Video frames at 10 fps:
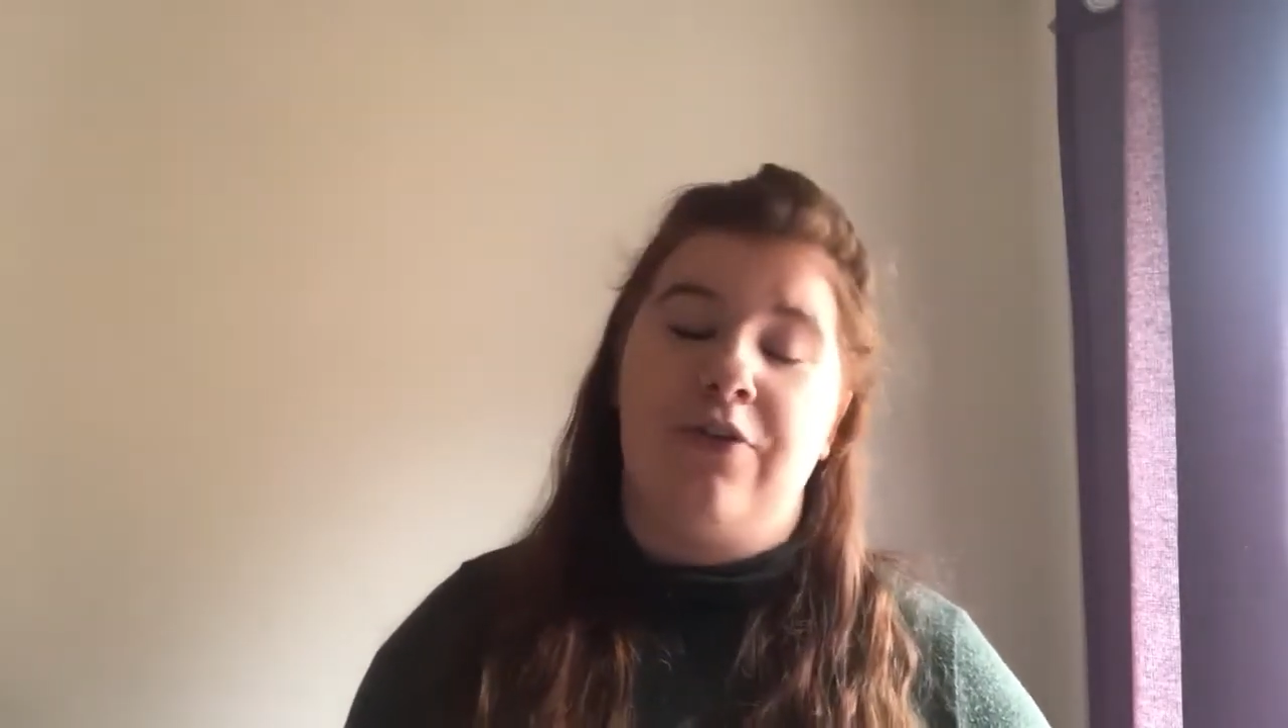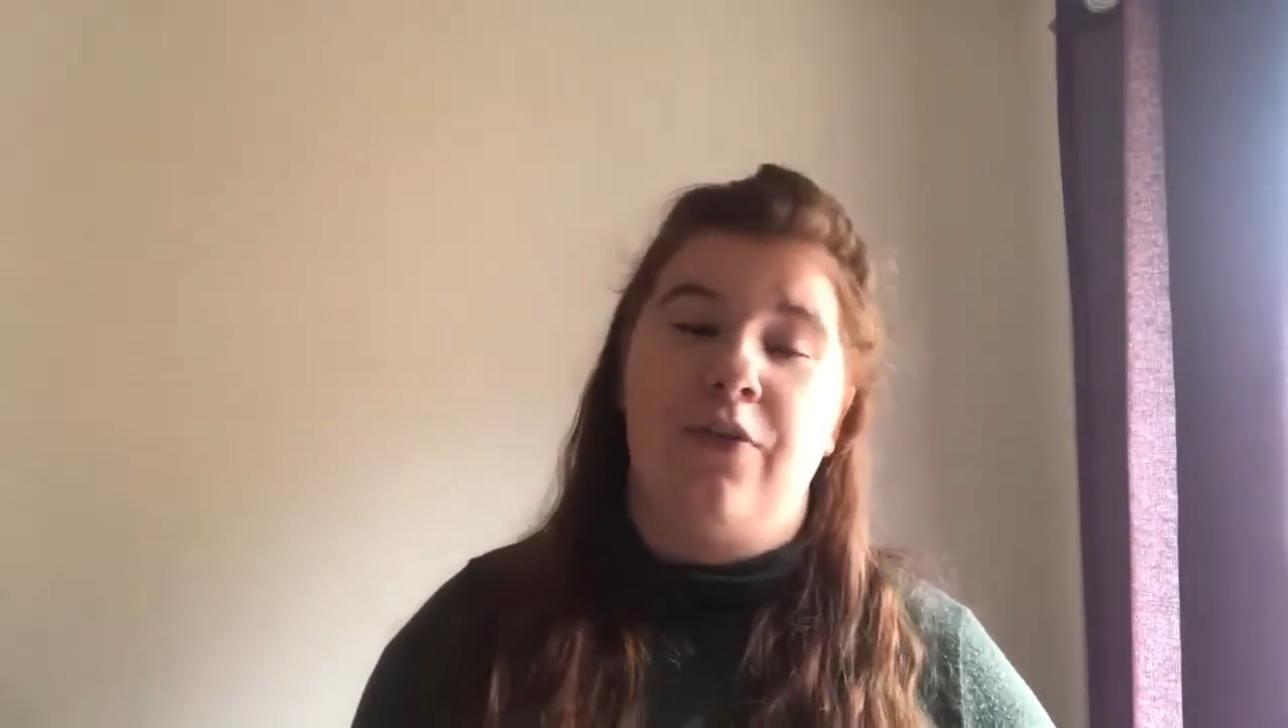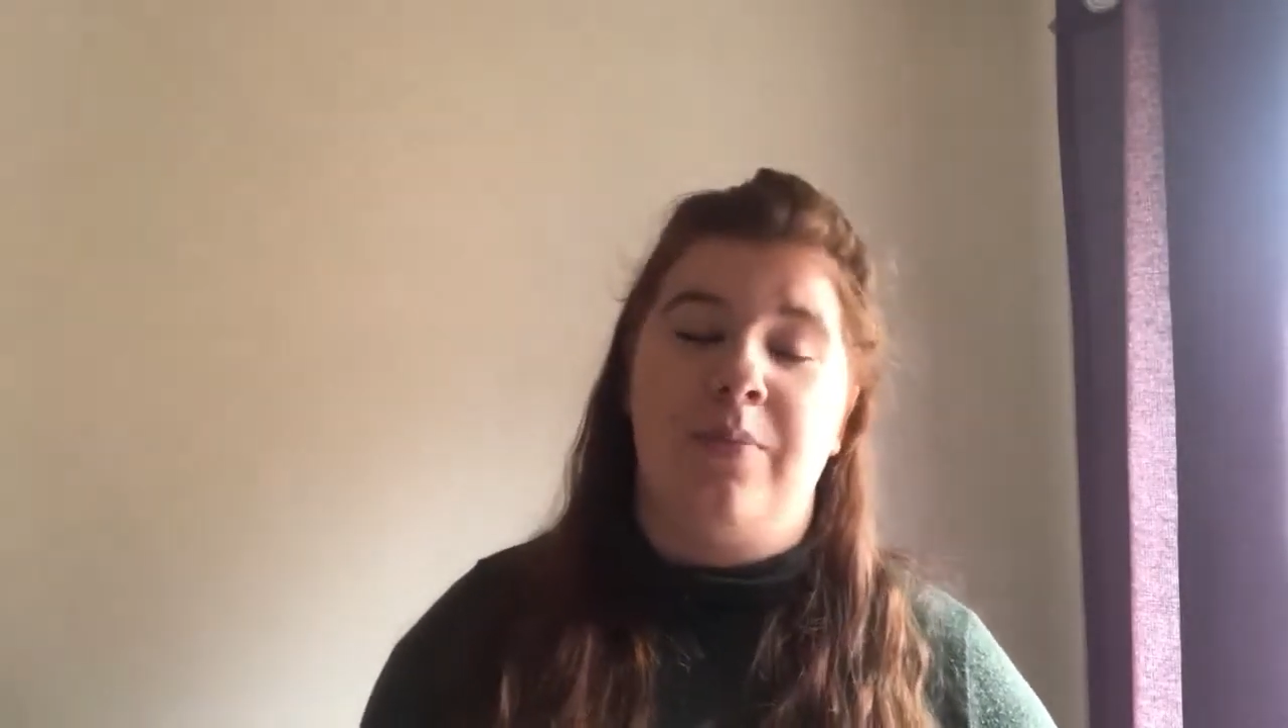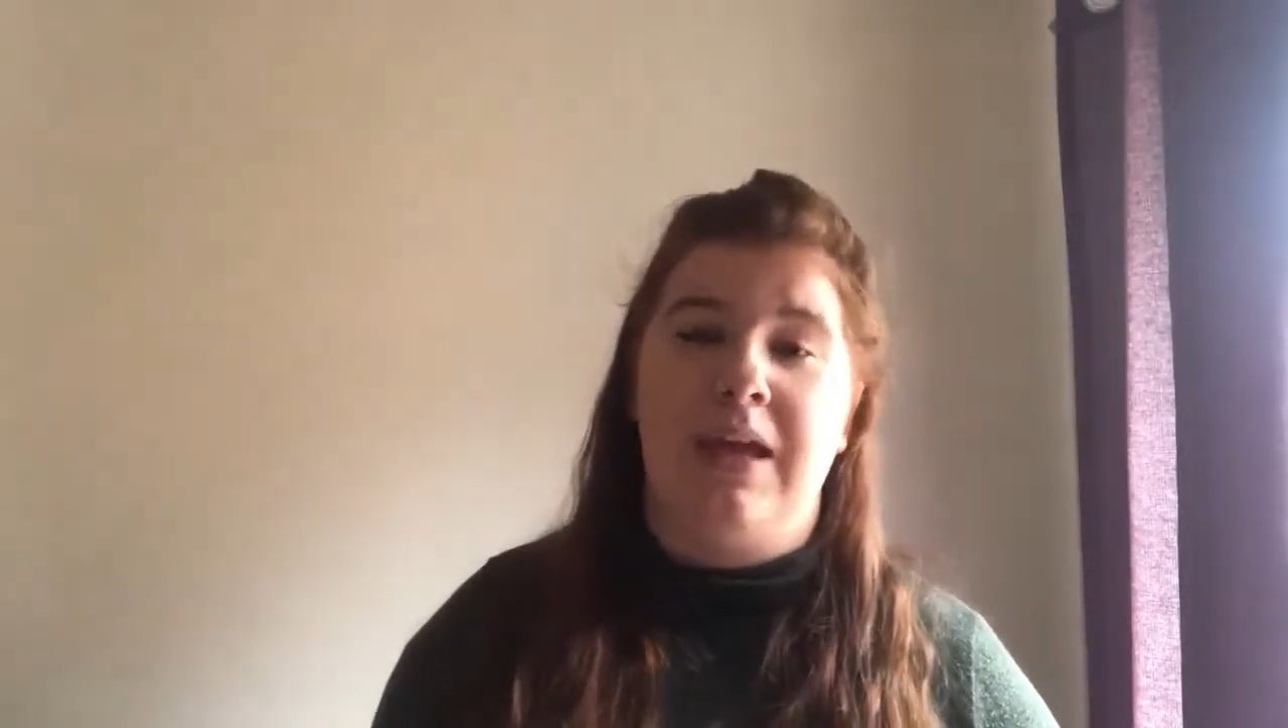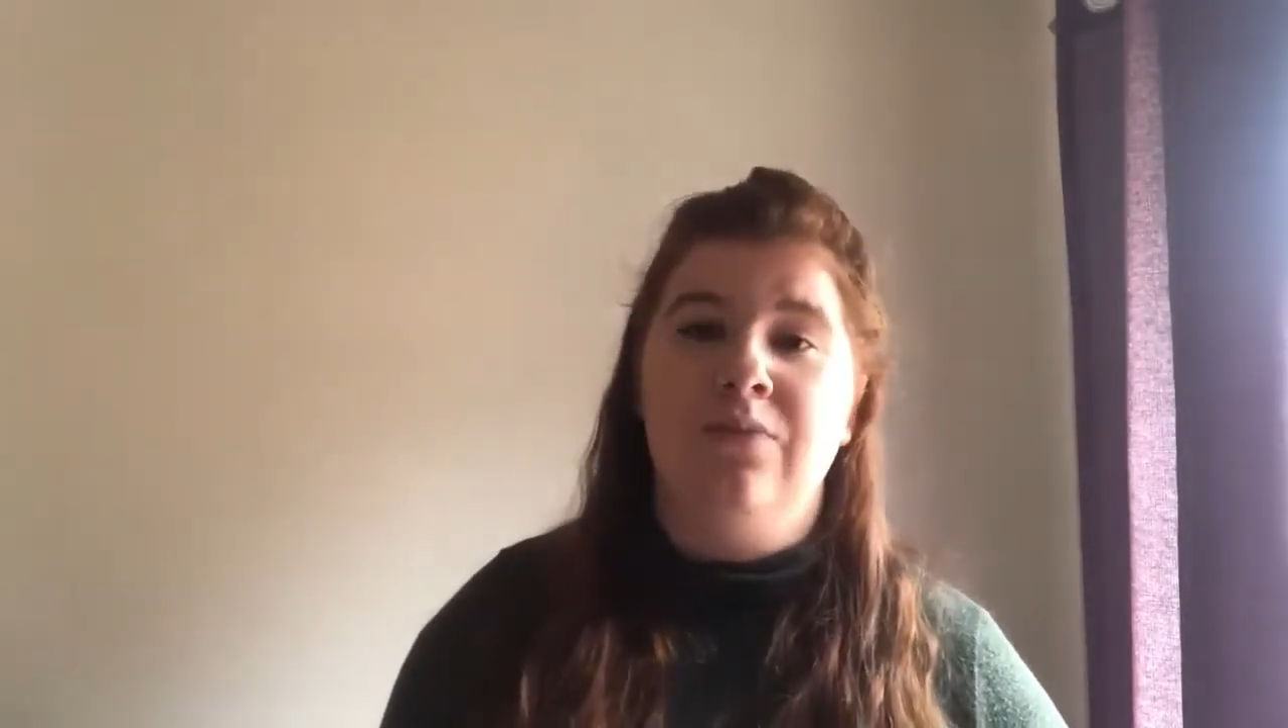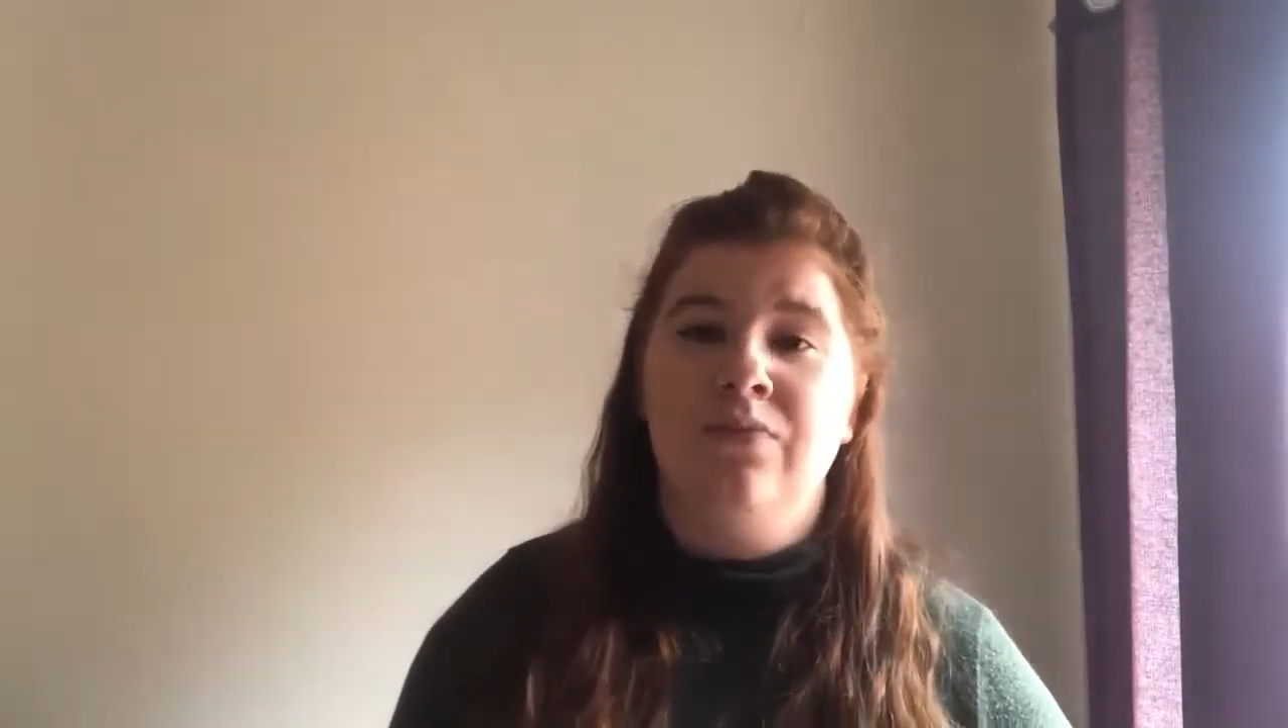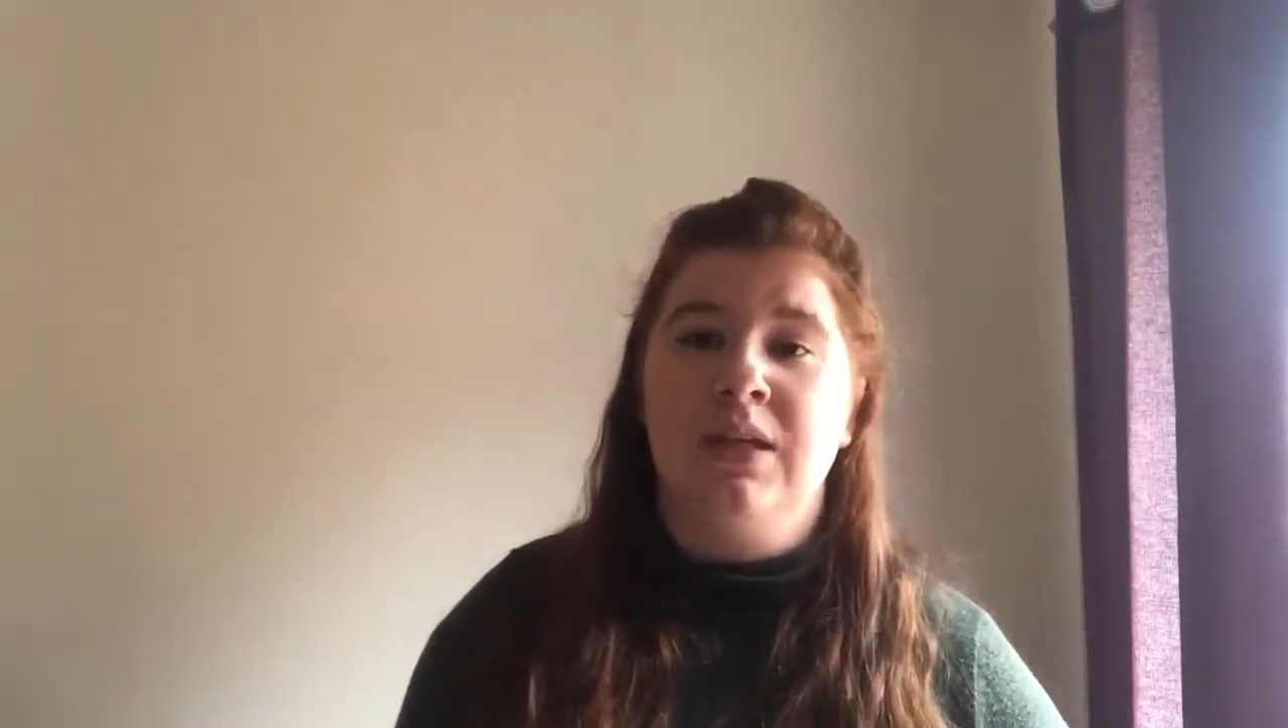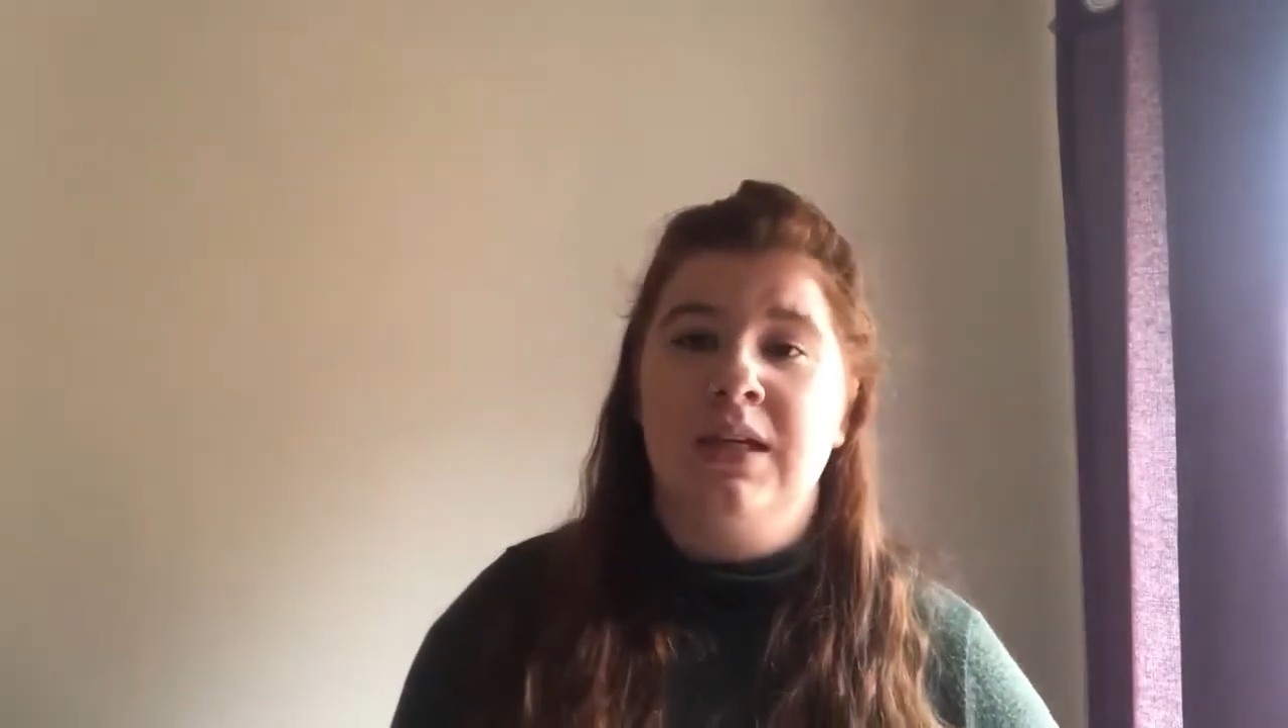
for me